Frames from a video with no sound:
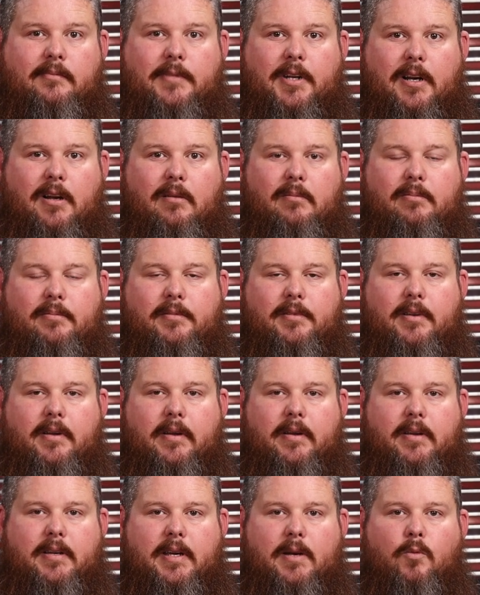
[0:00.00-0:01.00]
you know,
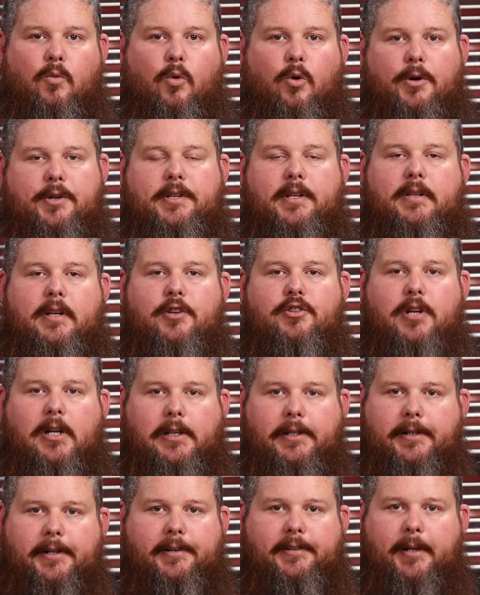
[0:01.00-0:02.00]
get worts in the
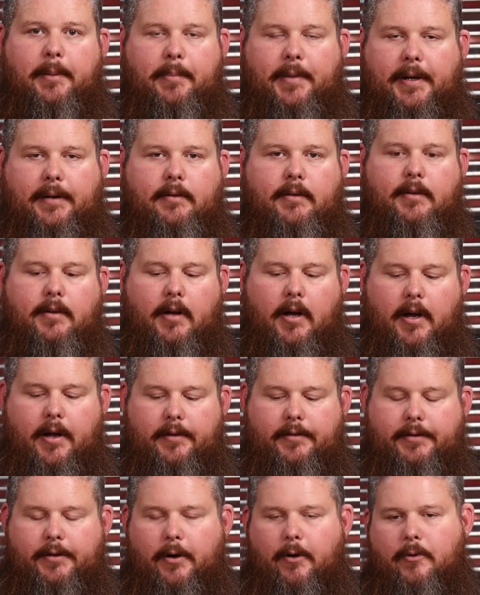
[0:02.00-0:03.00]
chiller or something.
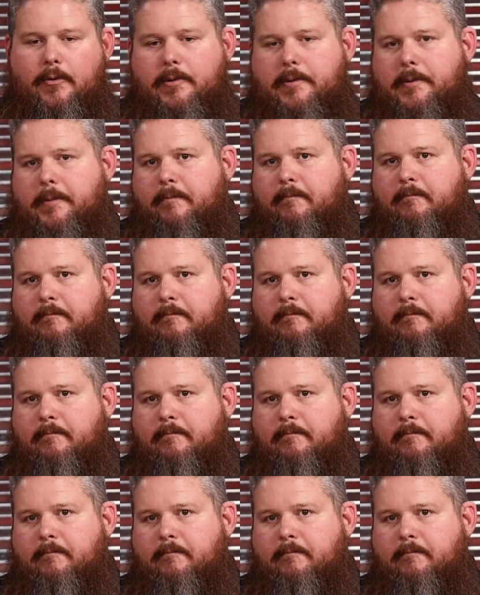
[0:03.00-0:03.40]
Uh, so